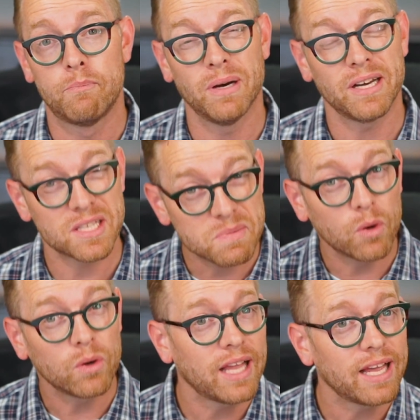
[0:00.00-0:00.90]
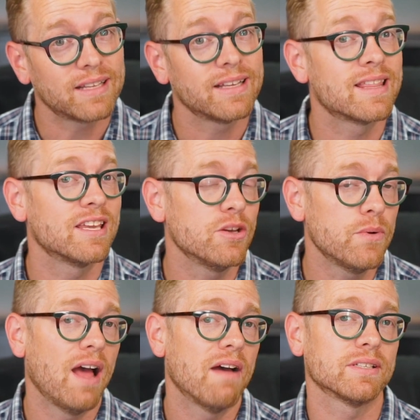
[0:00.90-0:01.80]
but it's more likely that you
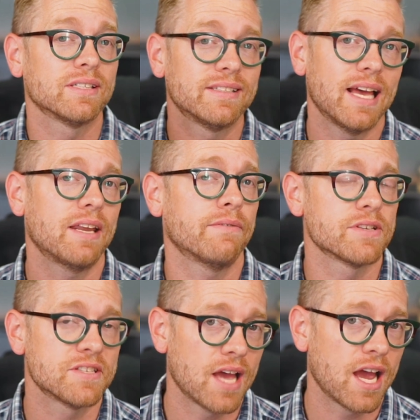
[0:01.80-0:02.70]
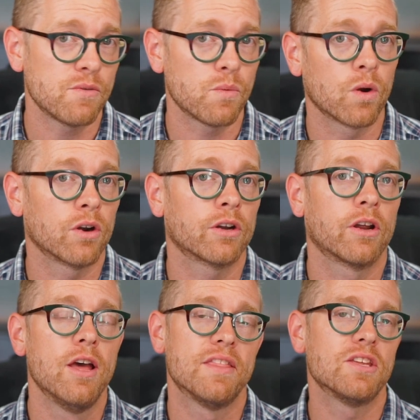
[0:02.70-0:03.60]
have a set of assigned
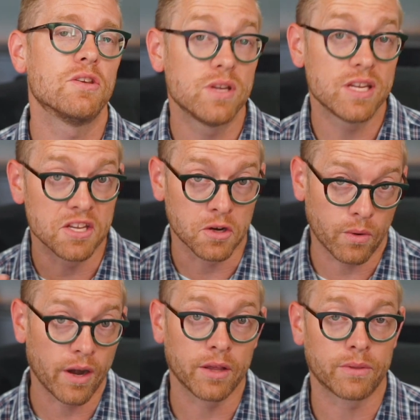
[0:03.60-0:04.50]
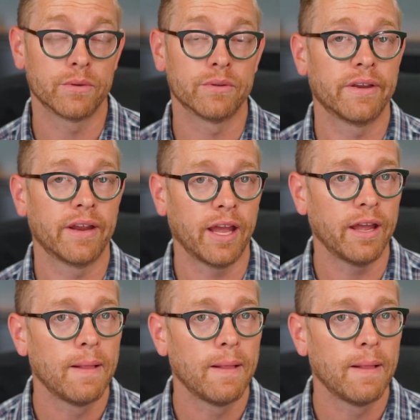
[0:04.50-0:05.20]
work that you need to crank through today.